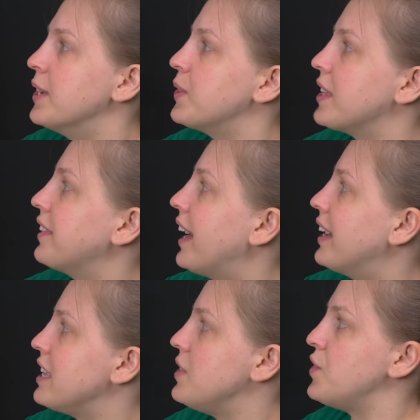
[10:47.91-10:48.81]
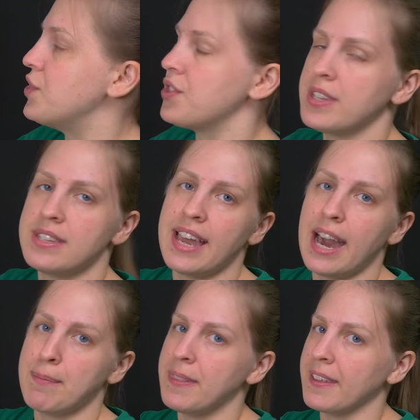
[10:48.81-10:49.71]
So it's a lot easier just to
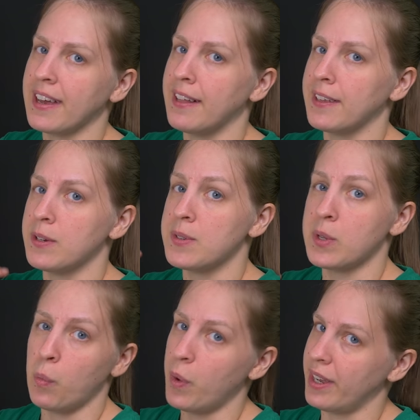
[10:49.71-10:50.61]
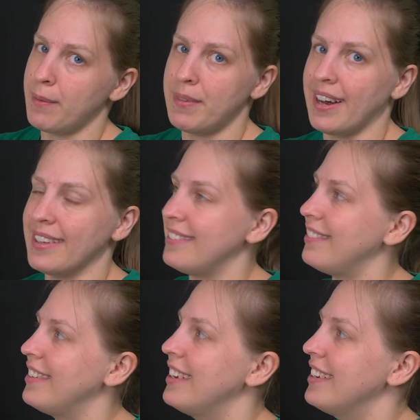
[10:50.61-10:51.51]
tap in the colors when I'm not
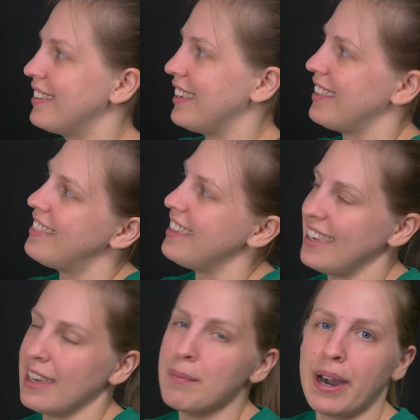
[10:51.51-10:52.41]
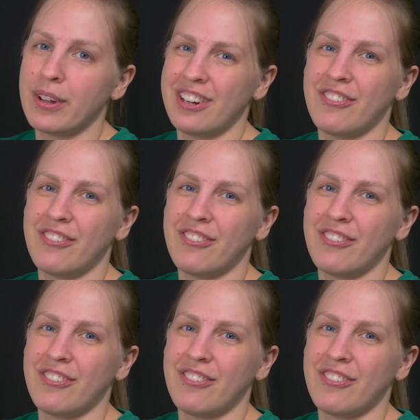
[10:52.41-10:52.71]
like thinking about it.